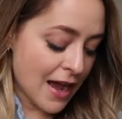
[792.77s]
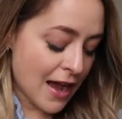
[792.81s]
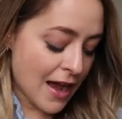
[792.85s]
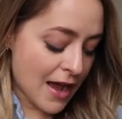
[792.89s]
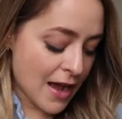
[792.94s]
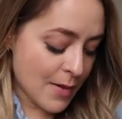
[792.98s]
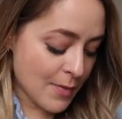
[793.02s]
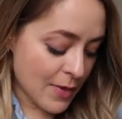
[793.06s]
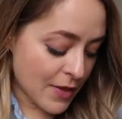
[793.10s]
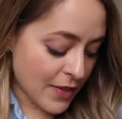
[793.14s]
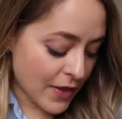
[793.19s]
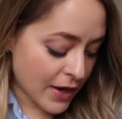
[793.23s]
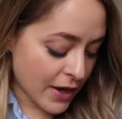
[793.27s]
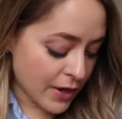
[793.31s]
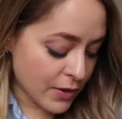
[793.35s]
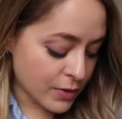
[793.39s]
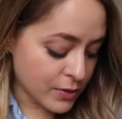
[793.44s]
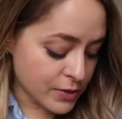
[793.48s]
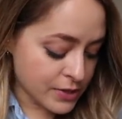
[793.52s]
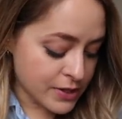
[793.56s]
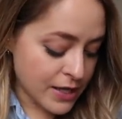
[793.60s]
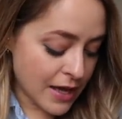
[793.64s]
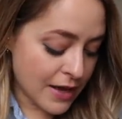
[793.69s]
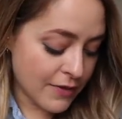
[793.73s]
And then I
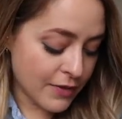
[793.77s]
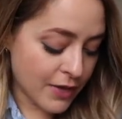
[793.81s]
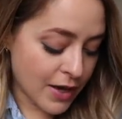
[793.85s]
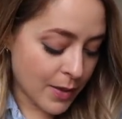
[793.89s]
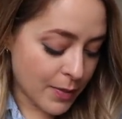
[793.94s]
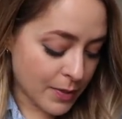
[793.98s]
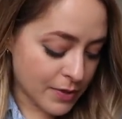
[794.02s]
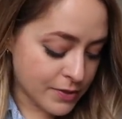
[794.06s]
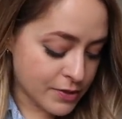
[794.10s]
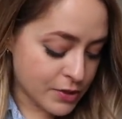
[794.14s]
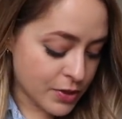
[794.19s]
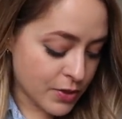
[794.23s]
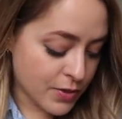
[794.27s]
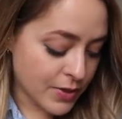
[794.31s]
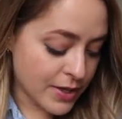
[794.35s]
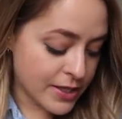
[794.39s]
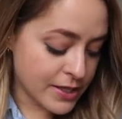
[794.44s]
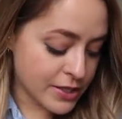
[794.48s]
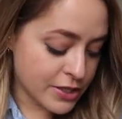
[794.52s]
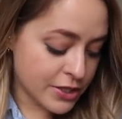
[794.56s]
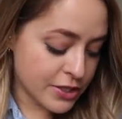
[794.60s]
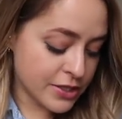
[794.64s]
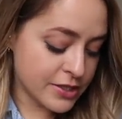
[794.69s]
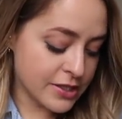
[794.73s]
also have a couple of
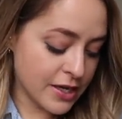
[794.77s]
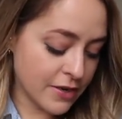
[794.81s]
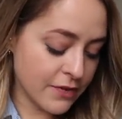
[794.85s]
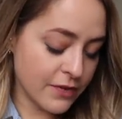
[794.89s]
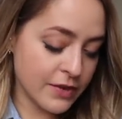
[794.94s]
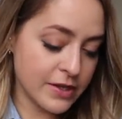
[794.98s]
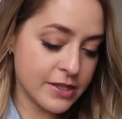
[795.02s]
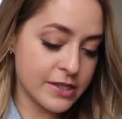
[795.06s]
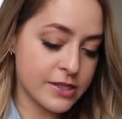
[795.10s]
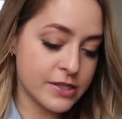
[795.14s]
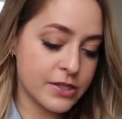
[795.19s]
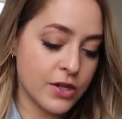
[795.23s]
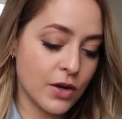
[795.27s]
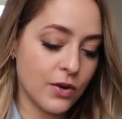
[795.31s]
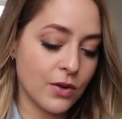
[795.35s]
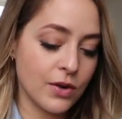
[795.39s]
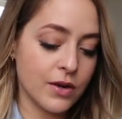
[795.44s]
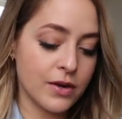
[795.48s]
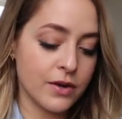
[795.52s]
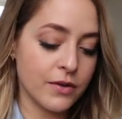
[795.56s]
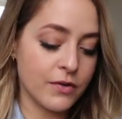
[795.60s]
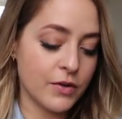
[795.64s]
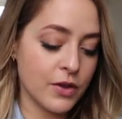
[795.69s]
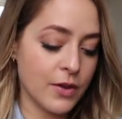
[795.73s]
toys. She's definitely
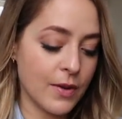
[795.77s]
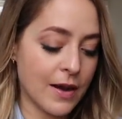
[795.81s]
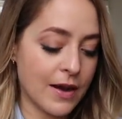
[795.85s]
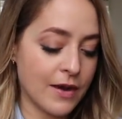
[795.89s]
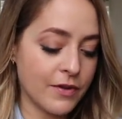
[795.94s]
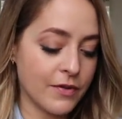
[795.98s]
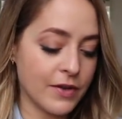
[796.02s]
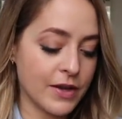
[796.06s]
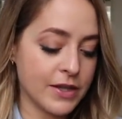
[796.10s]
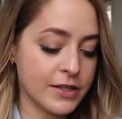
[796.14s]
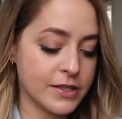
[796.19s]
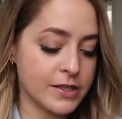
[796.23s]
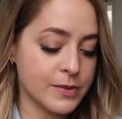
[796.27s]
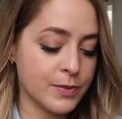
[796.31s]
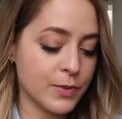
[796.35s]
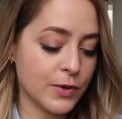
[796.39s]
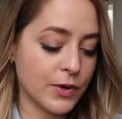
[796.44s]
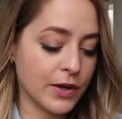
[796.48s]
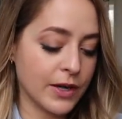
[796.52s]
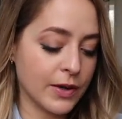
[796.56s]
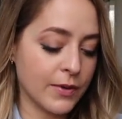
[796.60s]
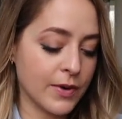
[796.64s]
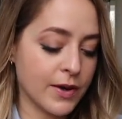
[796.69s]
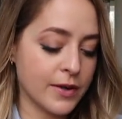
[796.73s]
stolen a few out of here this
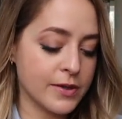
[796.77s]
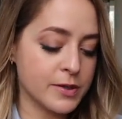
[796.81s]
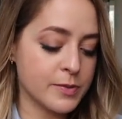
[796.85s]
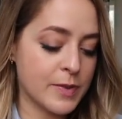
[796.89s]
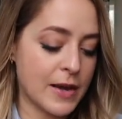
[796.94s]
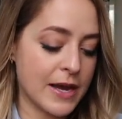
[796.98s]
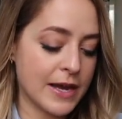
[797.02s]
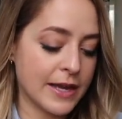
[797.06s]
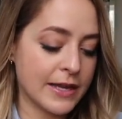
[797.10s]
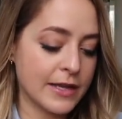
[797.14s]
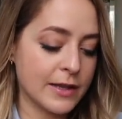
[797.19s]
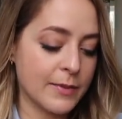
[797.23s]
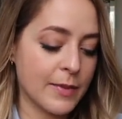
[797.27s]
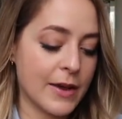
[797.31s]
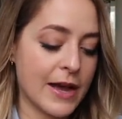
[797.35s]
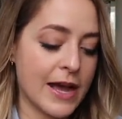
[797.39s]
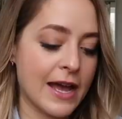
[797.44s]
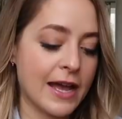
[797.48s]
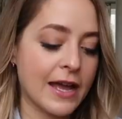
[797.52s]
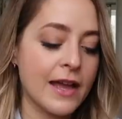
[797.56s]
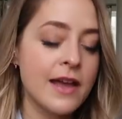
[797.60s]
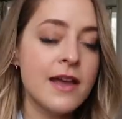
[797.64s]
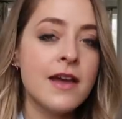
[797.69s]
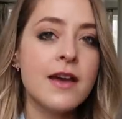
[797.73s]
morning when I was packing the
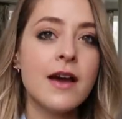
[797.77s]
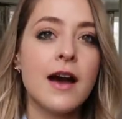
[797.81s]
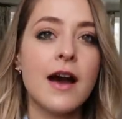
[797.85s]
bag.